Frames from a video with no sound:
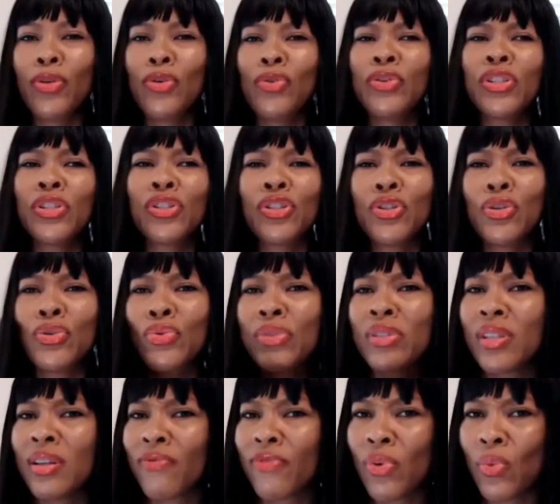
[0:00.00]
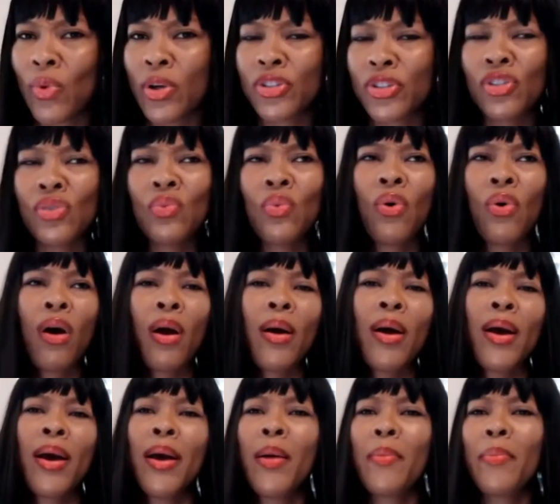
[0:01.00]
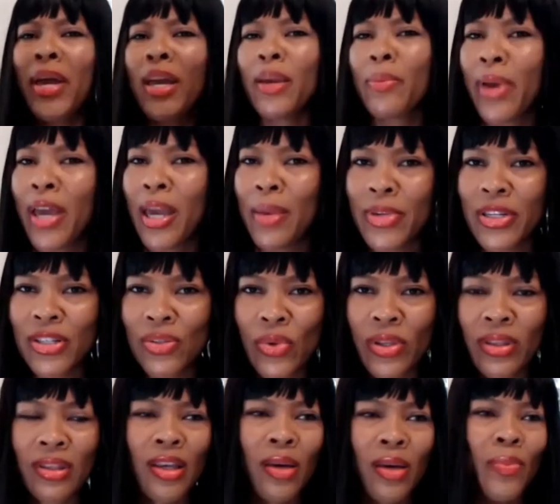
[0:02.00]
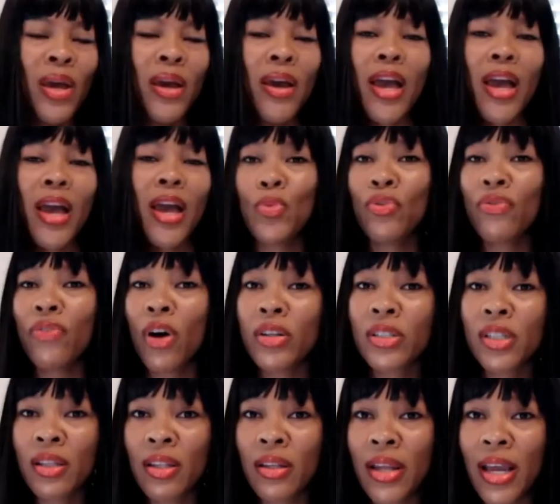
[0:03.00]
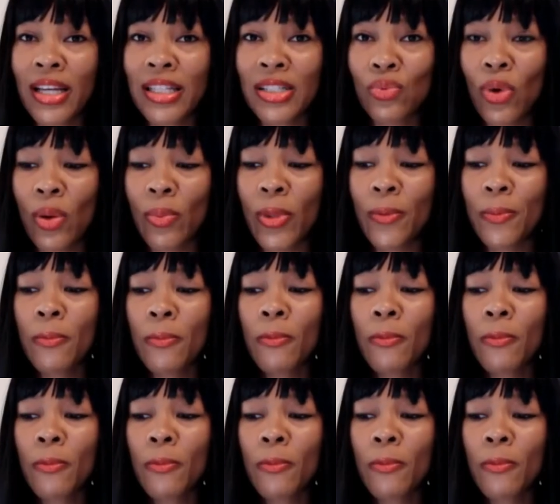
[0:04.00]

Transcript: You just use them for what you want, make babies with them, and move on to the next woman.